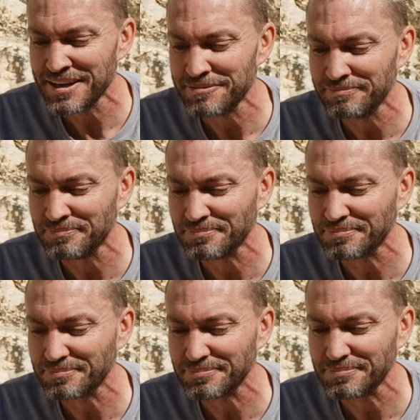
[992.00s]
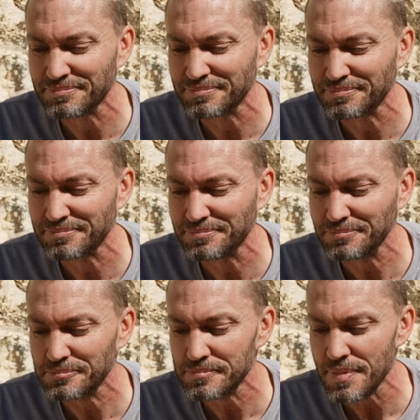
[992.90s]

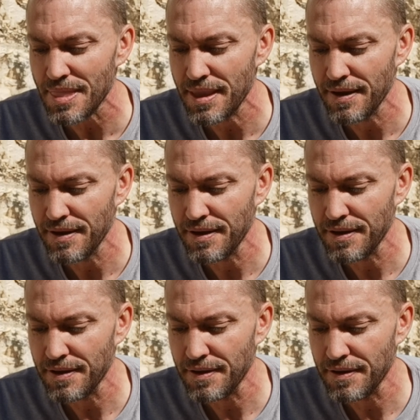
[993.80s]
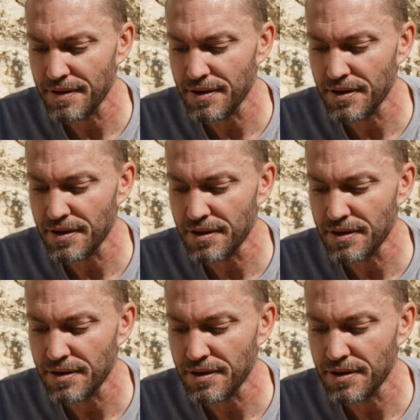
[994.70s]

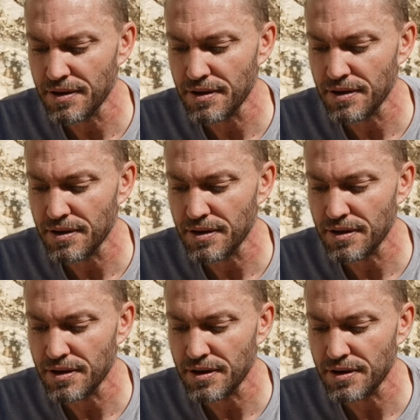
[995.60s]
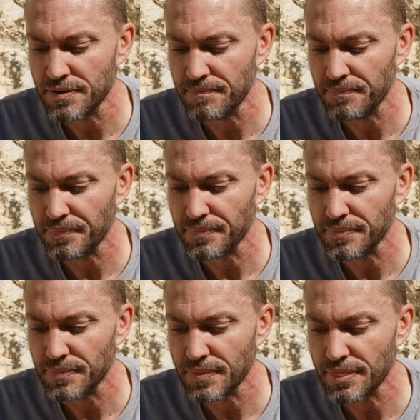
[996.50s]

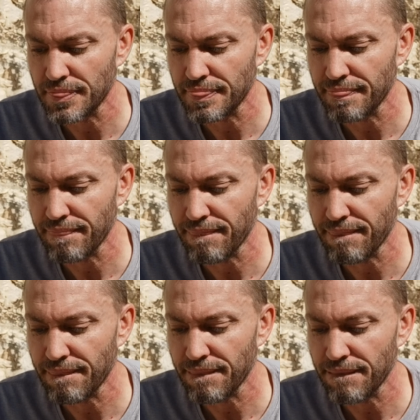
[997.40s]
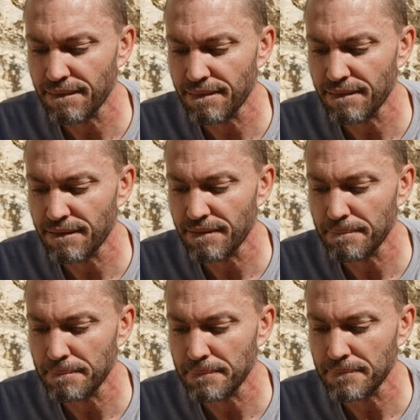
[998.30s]
(no one is talking)